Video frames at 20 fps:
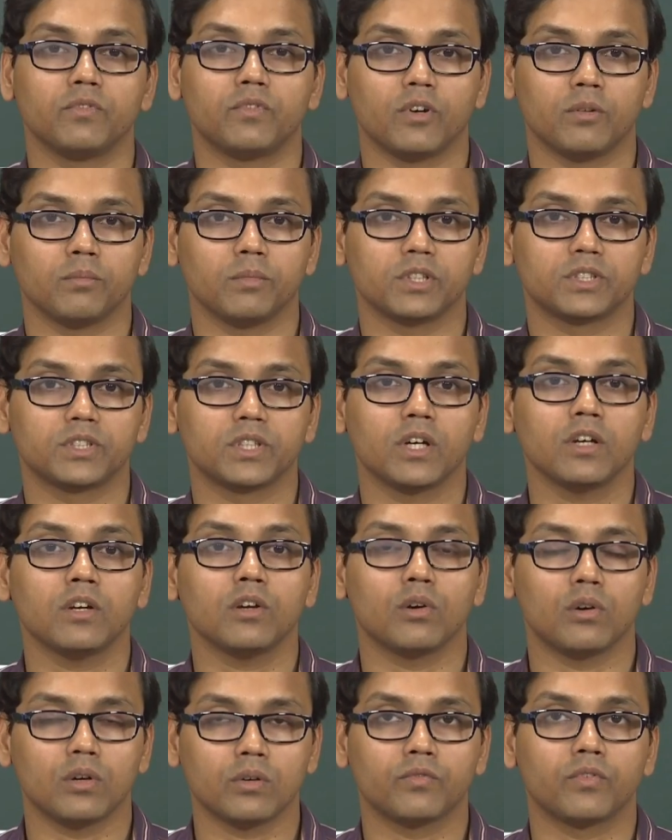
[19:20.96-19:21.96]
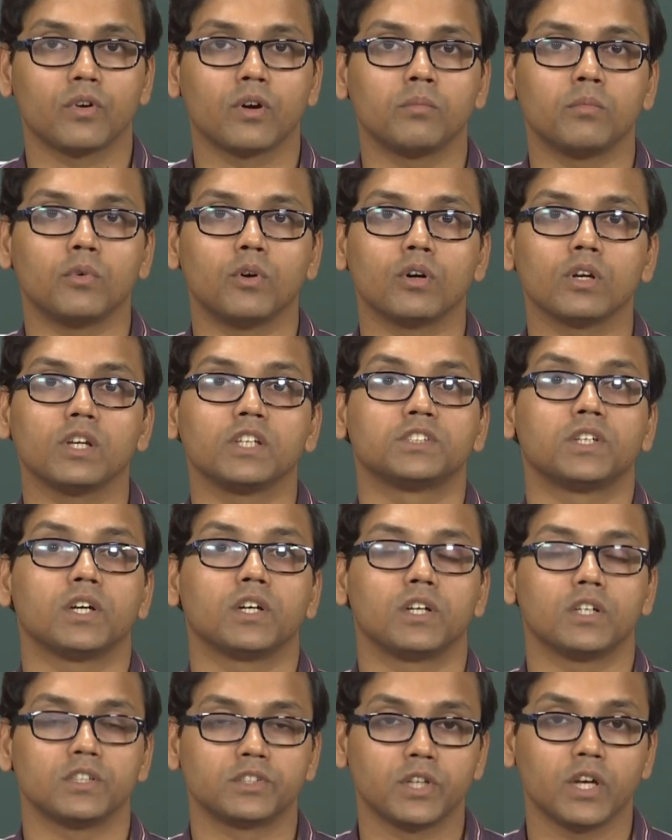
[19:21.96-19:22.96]
from the sun or from all
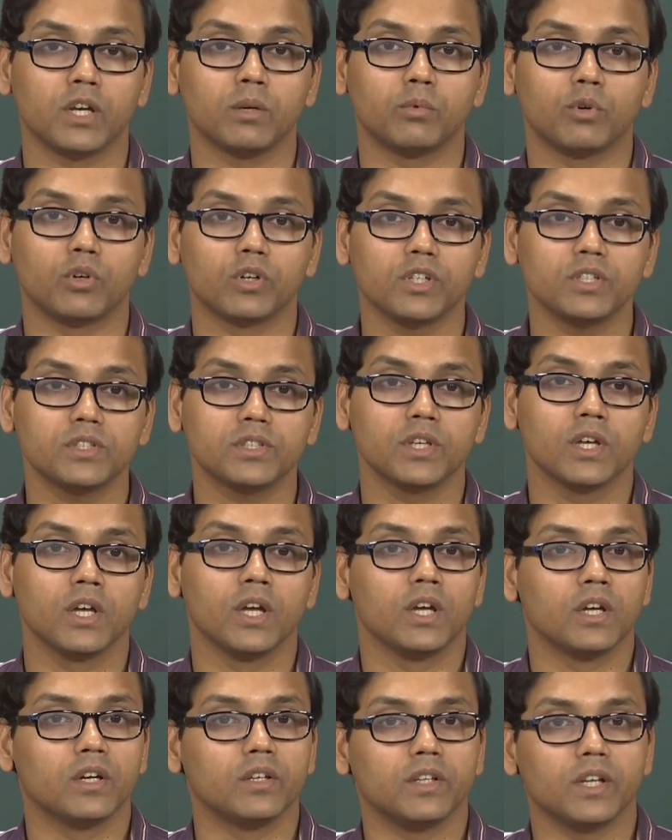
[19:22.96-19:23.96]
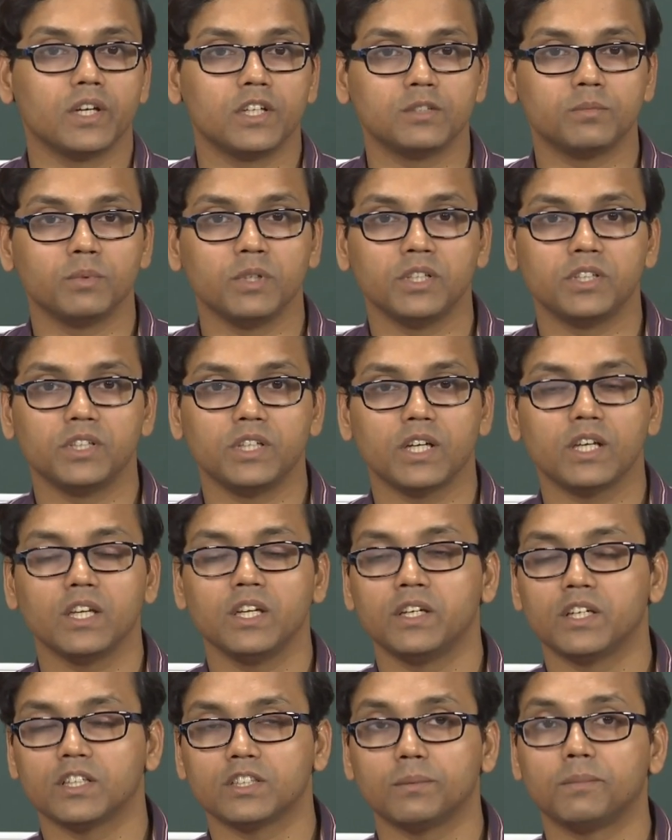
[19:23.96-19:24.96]
extraterrestrial bodies that is being directly
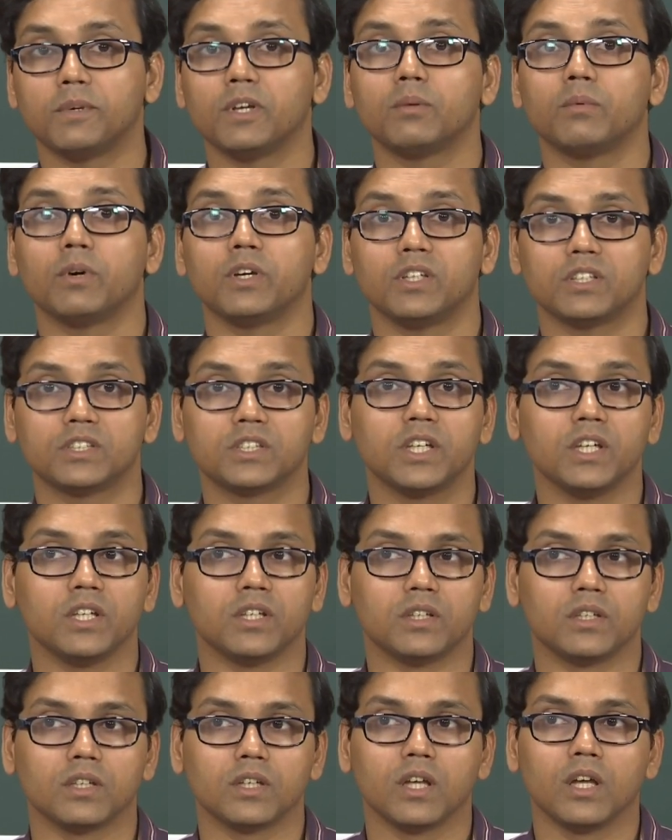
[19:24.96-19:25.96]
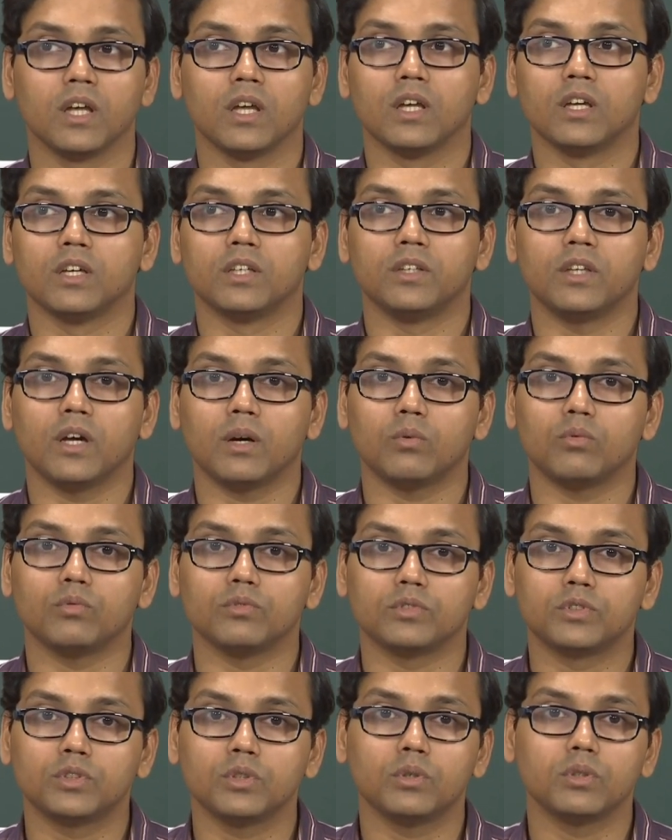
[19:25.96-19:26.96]
intercepted by the skin
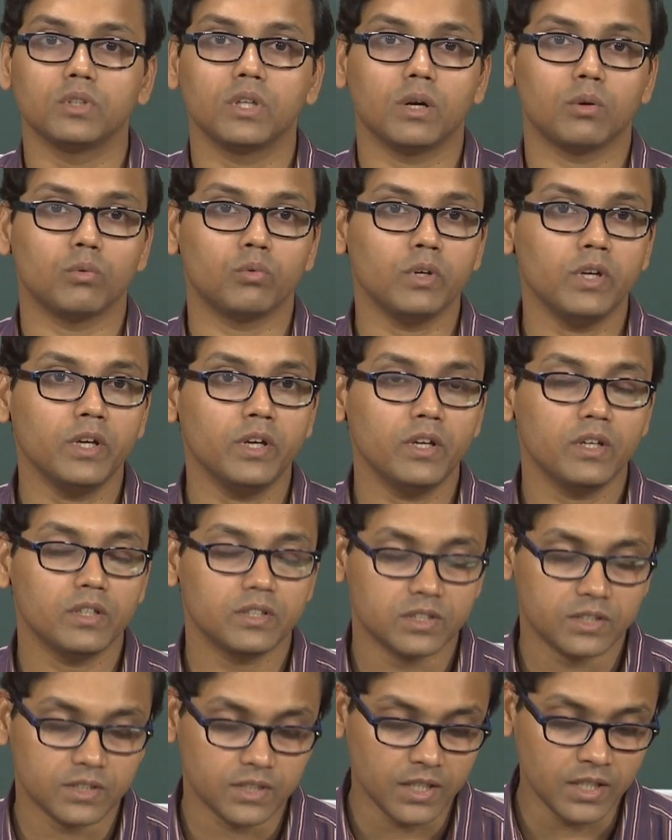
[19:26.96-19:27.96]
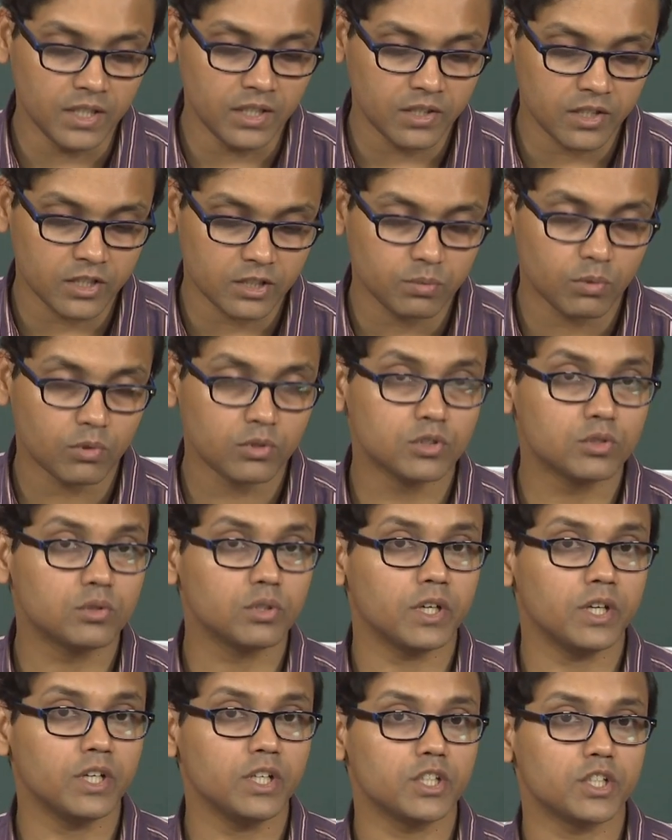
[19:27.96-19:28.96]
the, so, the way skin responds to
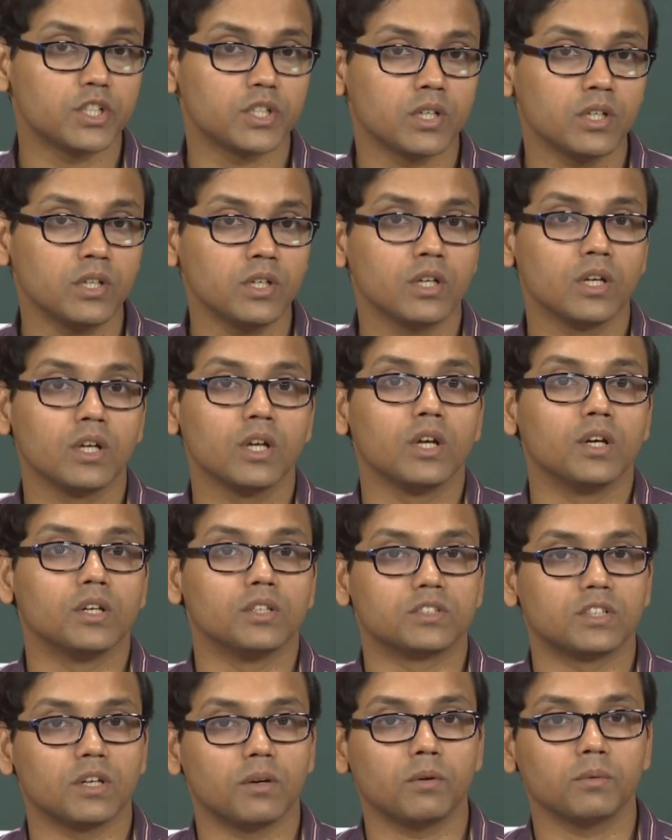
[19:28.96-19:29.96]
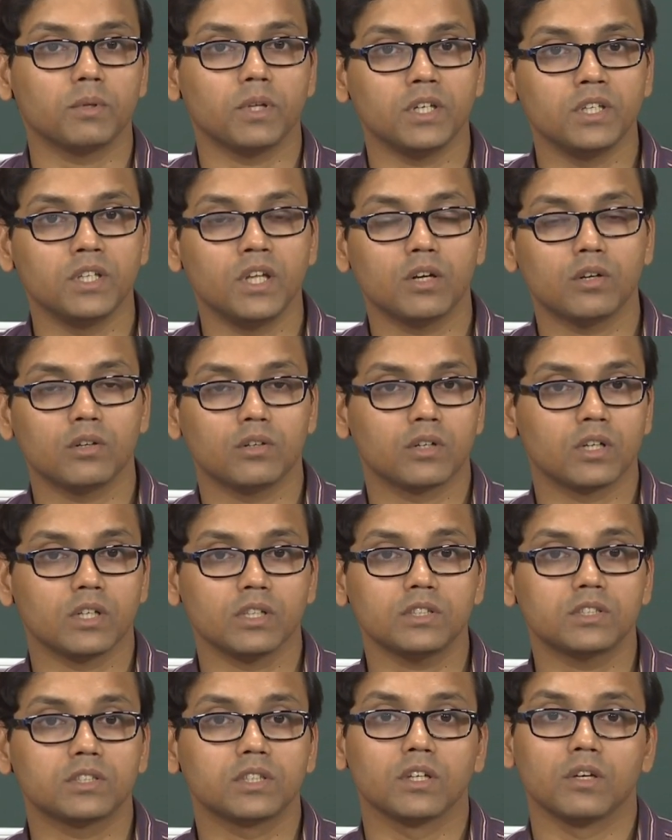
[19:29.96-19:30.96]
radiation, some of the inner
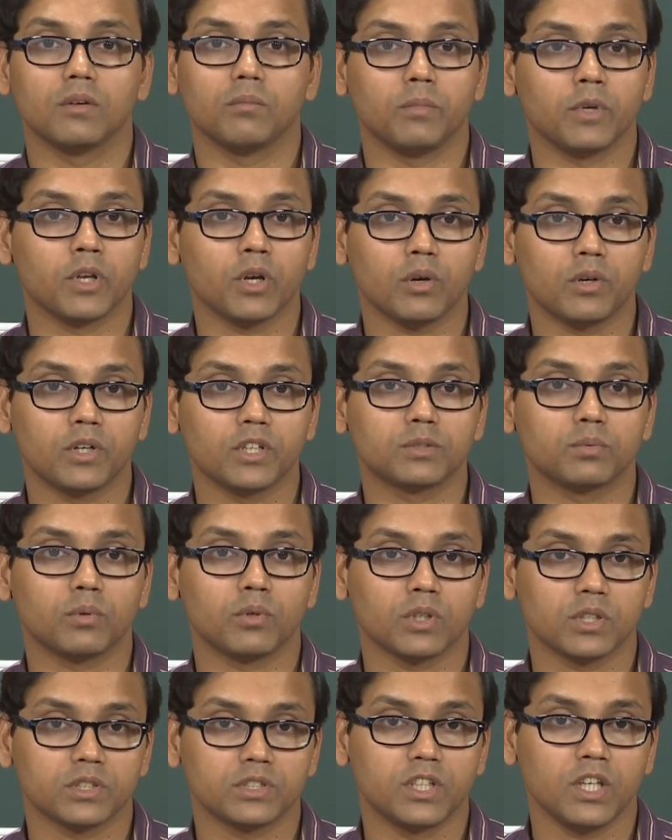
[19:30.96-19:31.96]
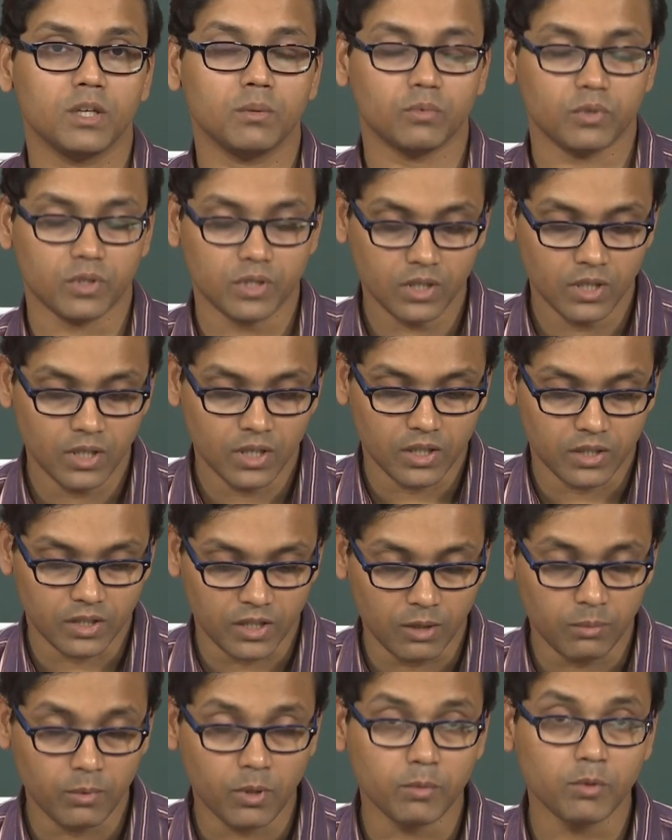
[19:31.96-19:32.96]
organs may not respond the same way,
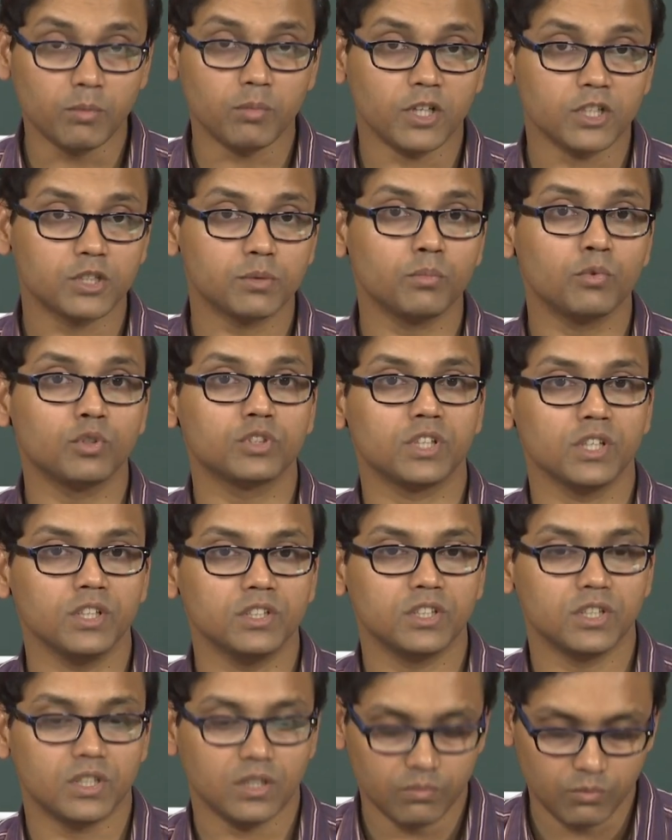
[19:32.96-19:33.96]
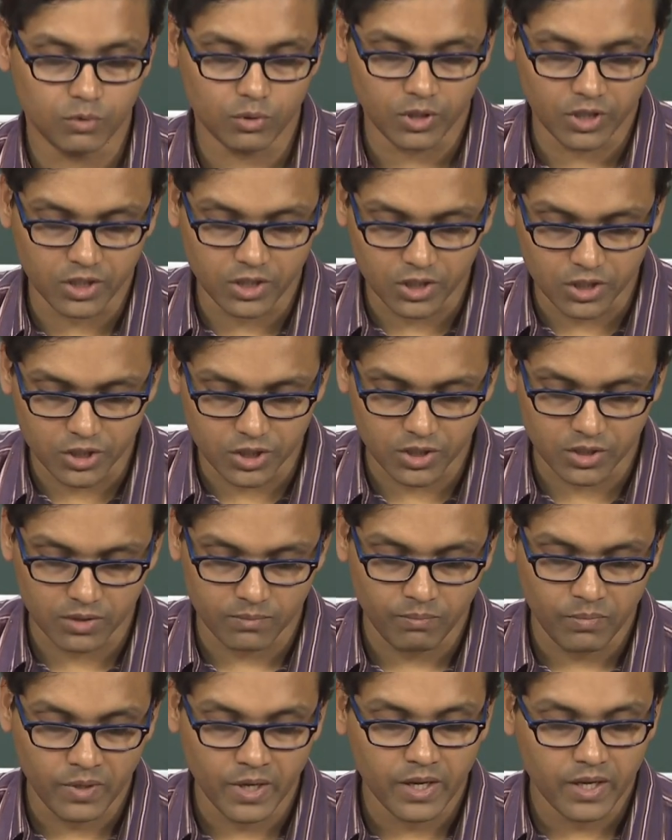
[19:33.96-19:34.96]
they may be much more sensitive to
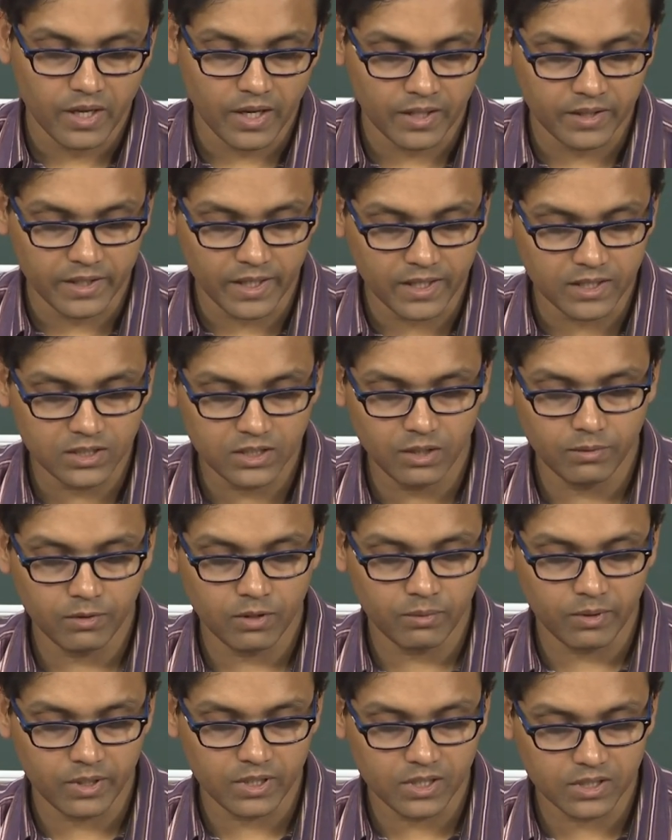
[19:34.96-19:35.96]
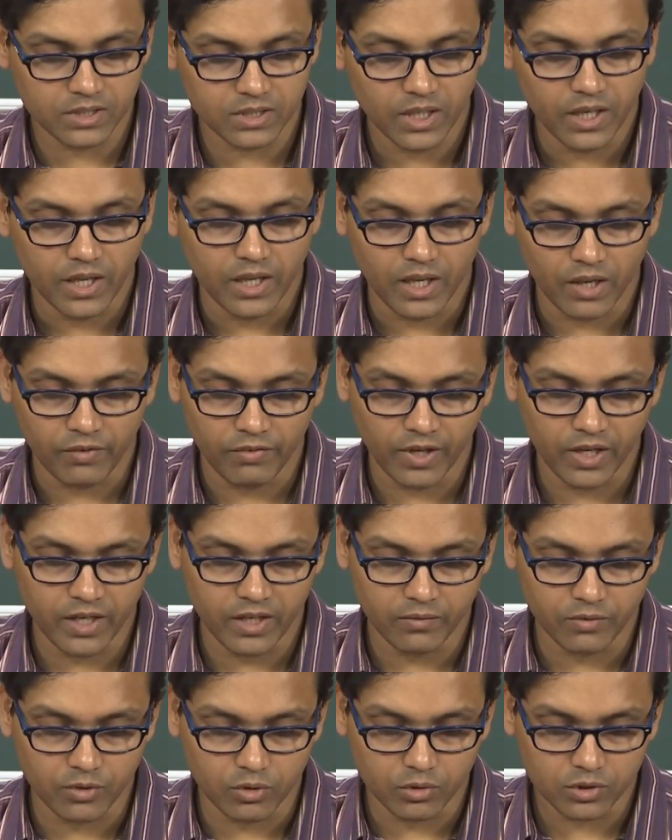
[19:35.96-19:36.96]
radiation and that is given by this
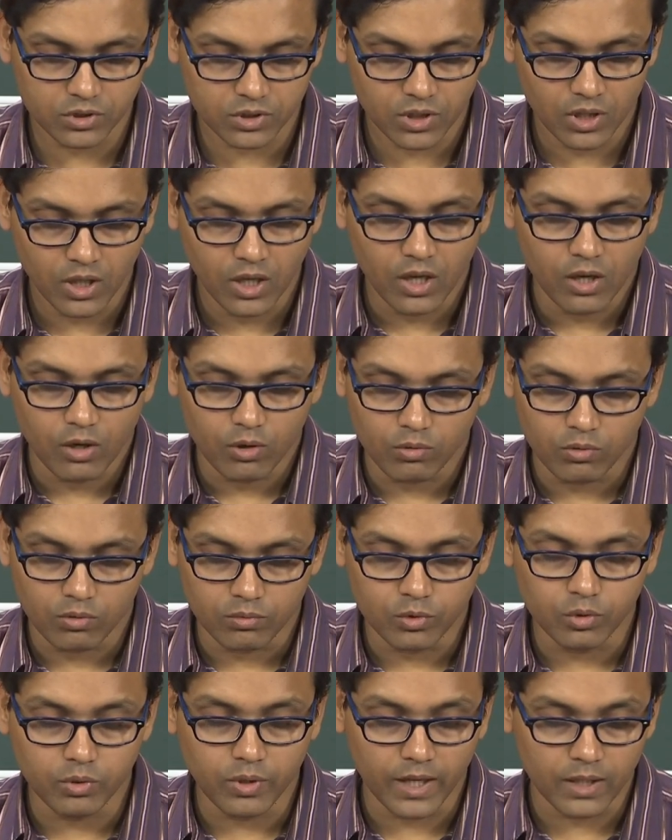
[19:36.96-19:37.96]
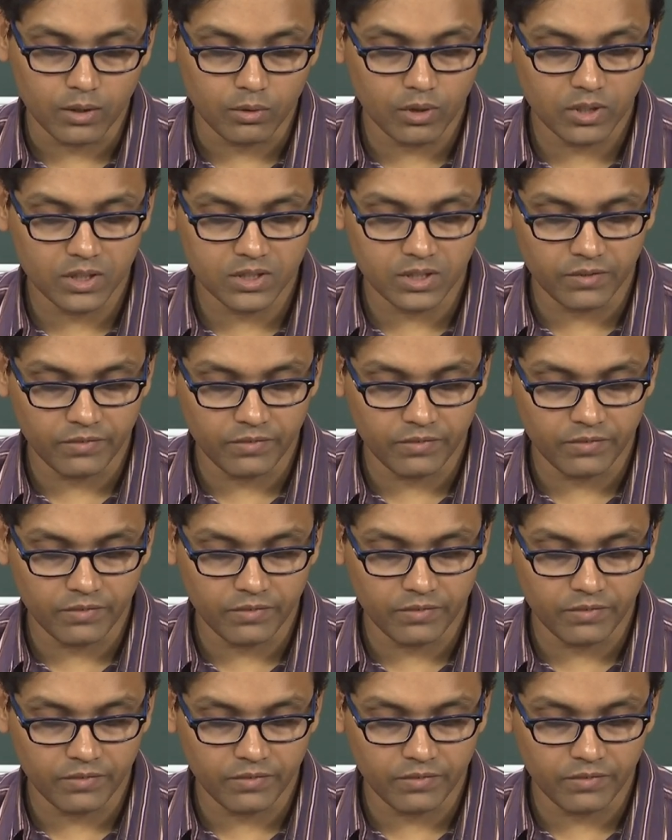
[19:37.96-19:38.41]
effective dose. To calculate this